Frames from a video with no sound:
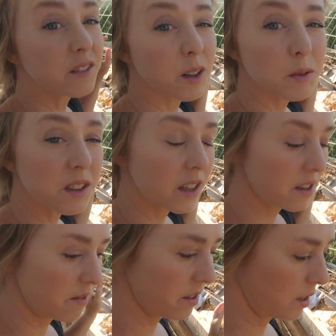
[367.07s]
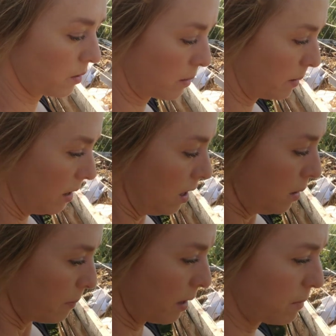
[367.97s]
Almost got that video up.
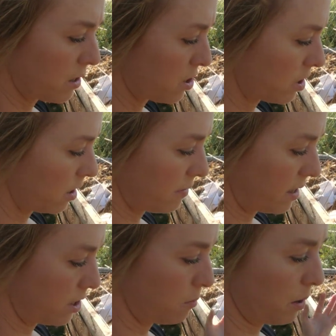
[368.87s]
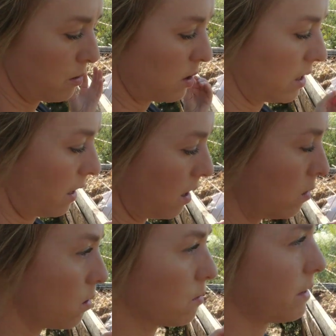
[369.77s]
But I'm not sure if I should post it now
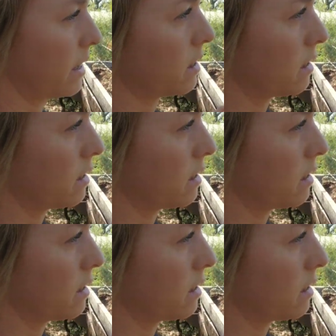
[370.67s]
or wait